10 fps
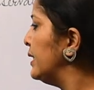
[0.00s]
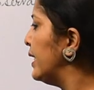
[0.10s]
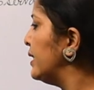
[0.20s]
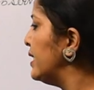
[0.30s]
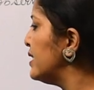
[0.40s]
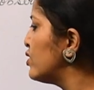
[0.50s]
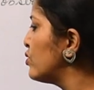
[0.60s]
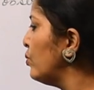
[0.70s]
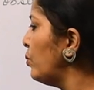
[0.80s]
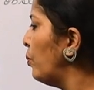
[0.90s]
Then this
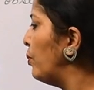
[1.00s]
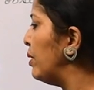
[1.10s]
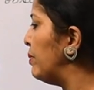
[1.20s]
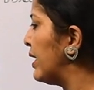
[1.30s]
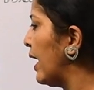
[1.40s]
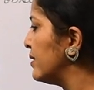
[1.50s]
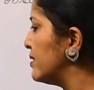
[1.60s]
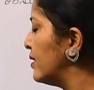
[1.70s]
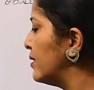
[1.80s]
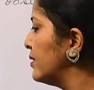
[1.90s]
2 will be
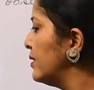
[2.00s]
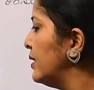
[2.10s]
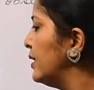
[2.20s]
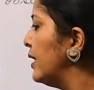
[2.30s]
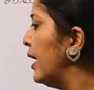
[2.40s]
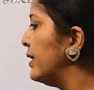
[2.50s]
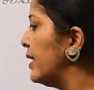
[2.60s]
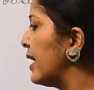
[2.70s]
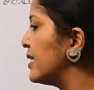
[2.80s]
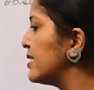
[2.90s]
cancelled. In
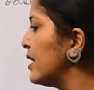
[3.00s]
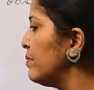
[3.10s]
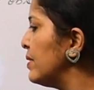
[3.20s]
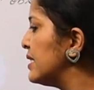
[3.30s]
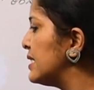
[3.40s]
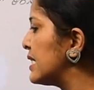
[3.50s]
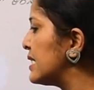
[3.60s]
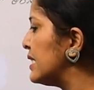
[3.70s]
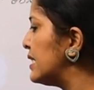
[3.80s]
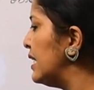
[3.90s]
the next step,
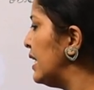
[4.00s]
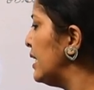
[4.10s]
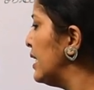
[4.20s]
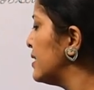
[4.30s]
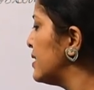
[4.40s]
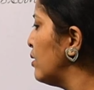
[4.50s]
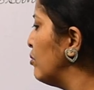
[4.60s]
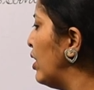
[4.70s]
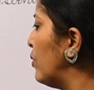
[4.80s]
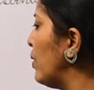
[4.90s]
63 is
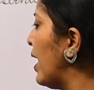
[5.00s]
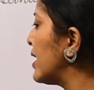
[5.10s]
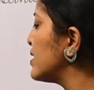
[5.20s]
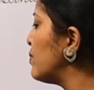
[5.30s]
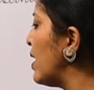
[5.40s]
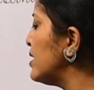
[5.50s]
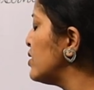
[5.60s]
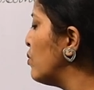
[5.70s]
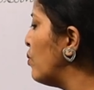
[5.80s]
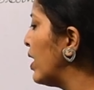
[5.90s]
equal to x
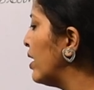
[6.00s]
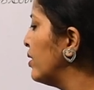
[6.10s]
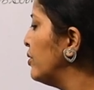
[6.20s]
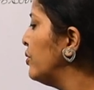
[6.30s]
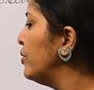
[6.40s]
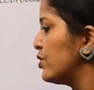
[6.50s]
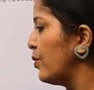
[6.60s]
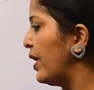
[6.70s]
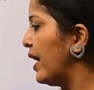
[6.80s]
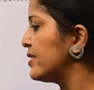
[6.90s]
plus 1.
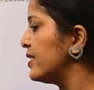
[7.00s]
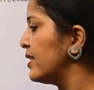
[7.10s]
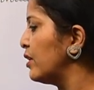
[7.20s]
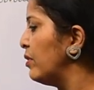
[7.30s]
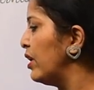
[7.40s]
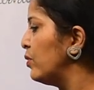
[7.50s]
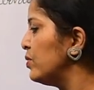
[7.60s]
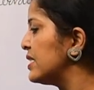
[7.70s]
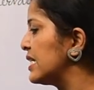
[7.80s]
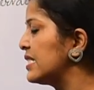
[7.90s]
So x is equal
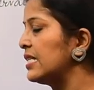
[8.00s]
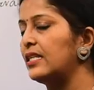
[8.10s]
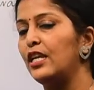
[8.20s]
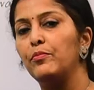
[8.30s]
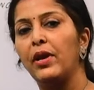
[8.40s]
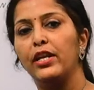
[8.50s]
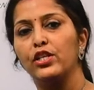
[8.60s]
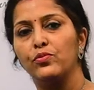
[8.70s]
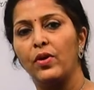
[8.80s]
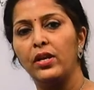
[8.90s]
to 63
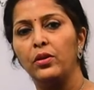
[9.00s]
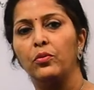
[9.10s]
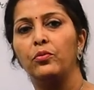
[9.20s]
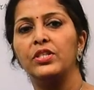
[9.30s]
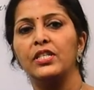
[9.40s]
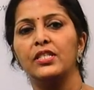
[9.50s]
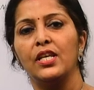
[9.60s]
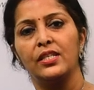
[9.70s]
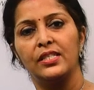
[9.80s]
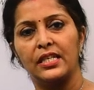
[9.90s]
minus 1, which
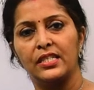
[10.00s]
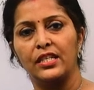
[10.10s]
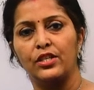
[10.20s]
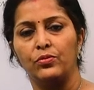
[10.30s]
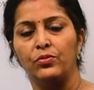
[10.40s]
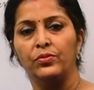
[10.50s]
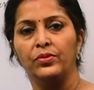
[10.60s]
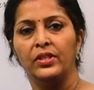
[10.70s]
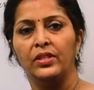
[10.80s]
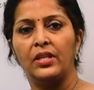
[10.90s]
is 62.
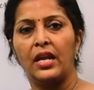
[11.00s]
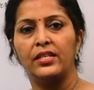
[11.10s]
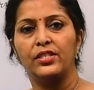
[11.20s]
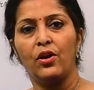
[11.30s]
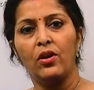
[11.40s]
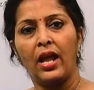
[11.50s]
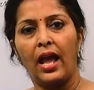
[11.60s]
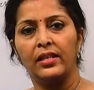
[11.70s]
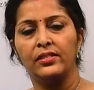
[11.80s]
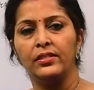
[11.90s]
That is your
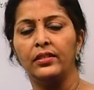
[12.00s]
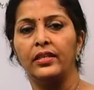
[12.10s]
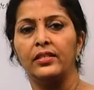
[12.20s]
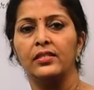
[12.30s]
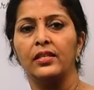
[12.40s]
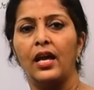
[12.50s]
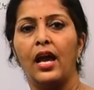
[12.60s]
answer is.